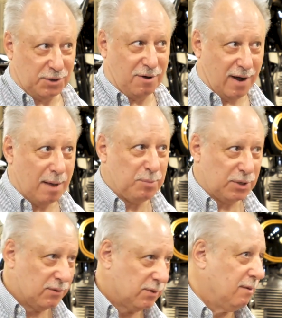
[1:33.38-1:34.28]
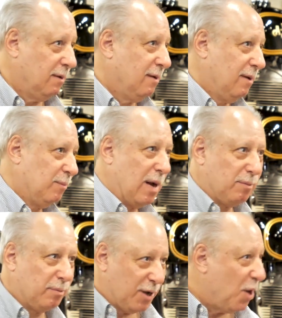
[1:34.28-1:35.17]
Those are your options.
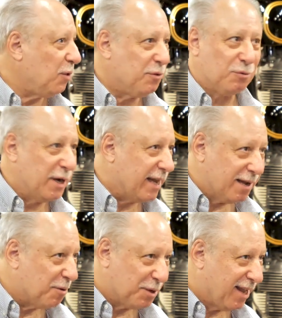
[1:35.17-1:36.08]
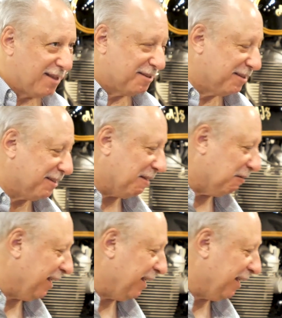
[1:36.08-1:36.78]
Probably all 3 go together, you know.